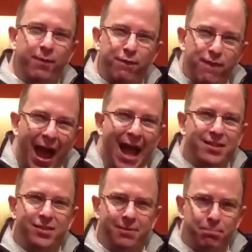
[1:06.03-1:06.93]
to
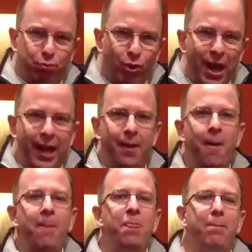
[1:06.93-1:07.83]
fast and pray
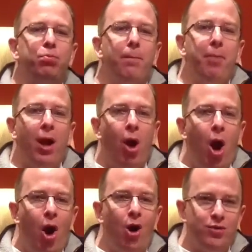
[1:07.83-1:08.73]
and prepare our
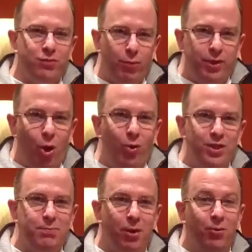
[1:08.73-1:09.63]
hearts for what the Holy
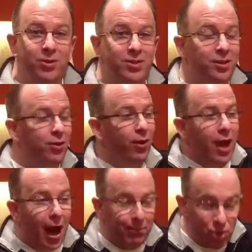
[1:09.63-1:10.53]
Spirit wants to do.
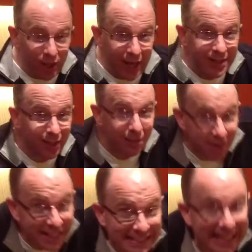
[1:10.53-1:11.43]
I'm telling you, it's going to be
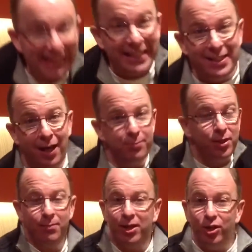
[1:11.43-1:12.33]
an exciting time. It's
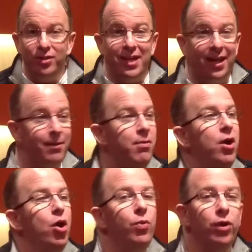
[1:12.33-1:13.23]
going to be a good time
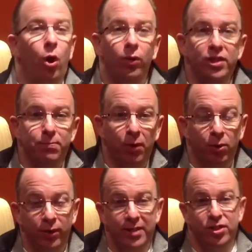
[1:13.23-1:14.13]
with the Holy
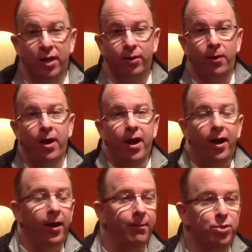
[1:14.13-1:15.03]
Spirit, with each other.
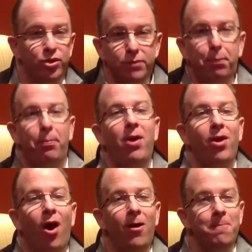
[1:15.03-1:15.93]
So just prepare your
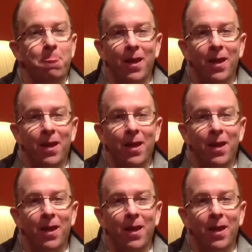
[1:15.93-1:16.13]
heart.